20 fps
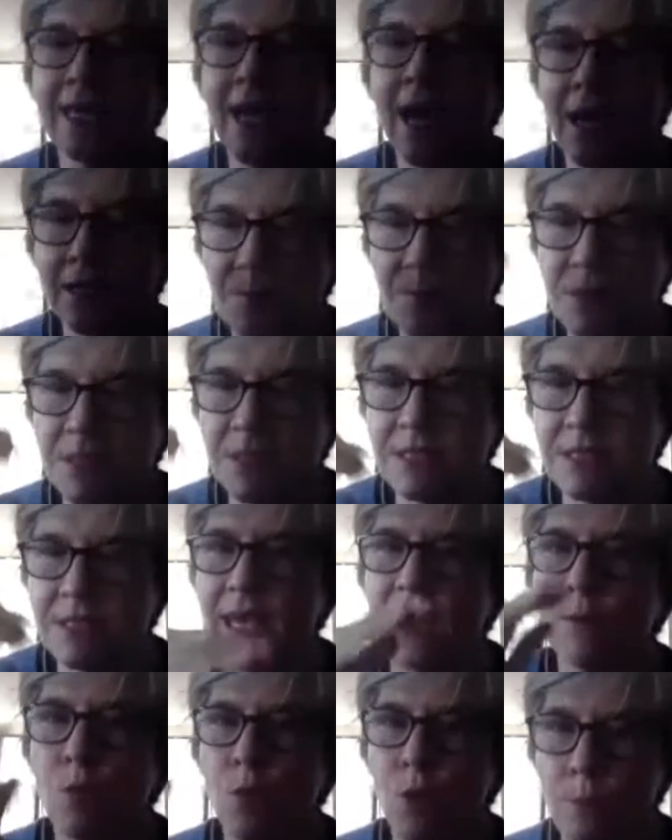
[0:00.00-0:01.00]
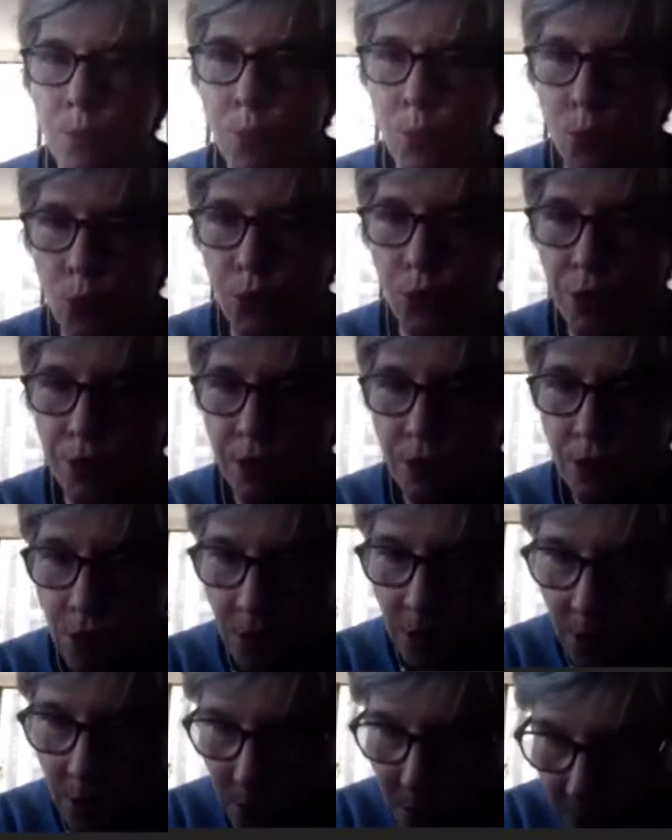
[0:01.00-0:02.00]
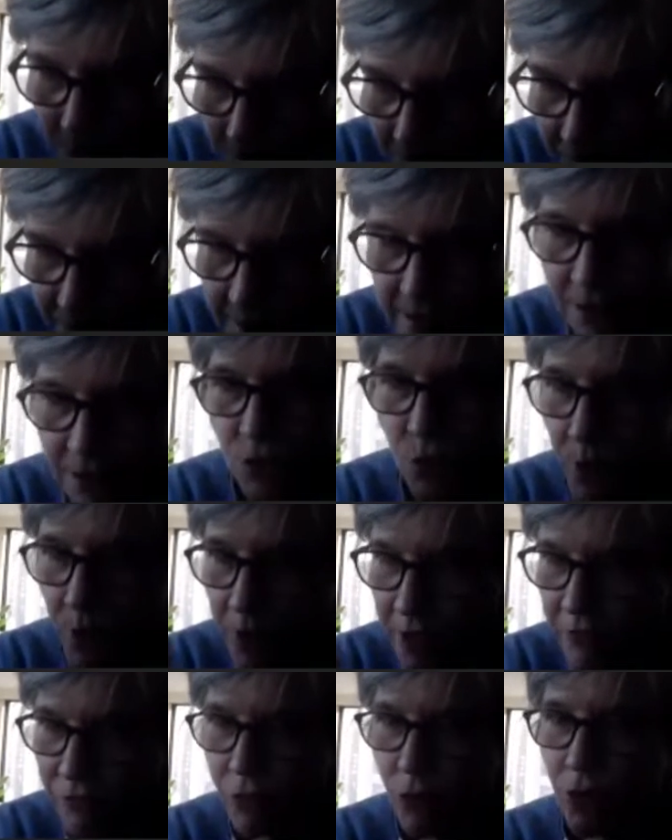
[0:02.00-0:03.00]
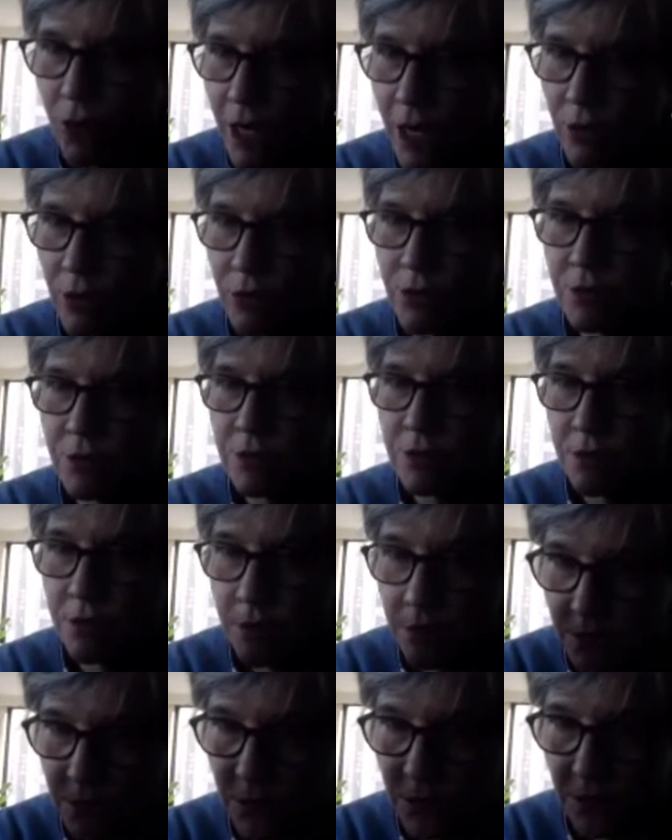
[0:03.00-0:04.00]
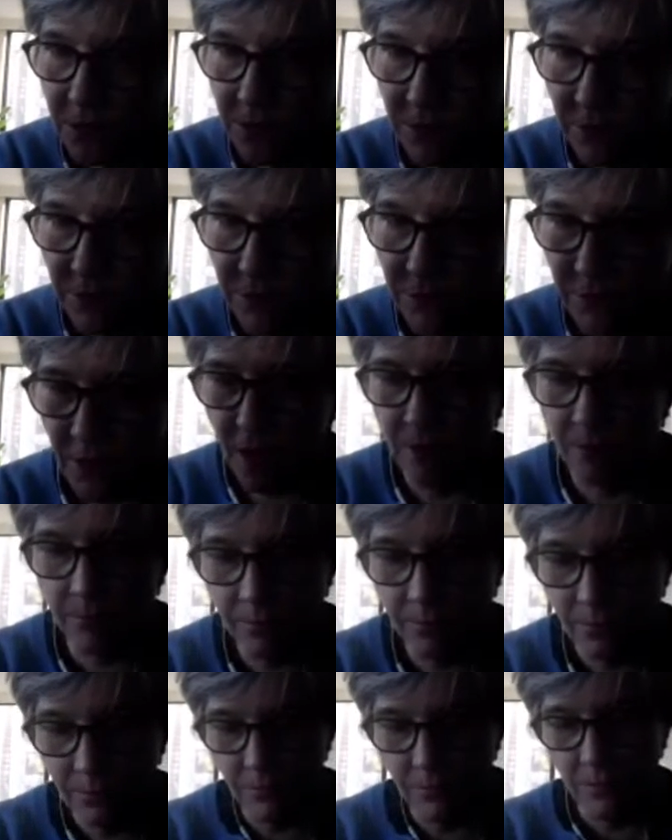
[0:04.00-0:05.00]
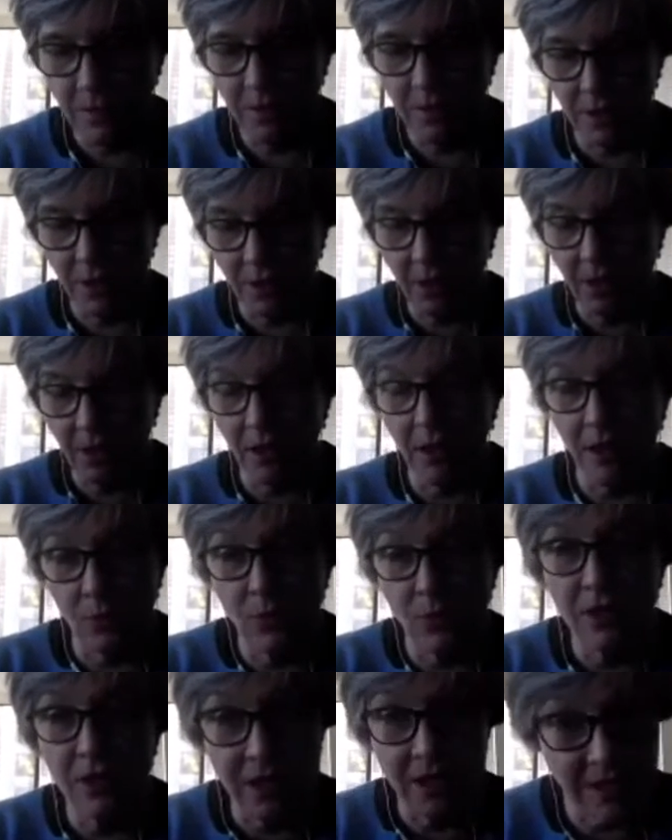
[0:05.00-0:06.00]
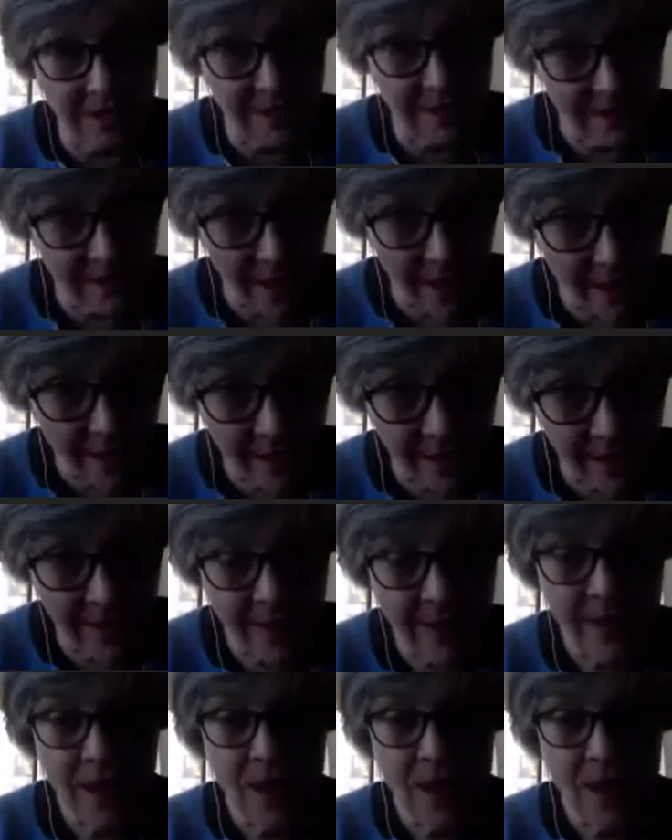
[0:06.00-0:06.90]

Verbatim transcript: say, hospice came on board less than 24 hours um, uh, uh, within his death.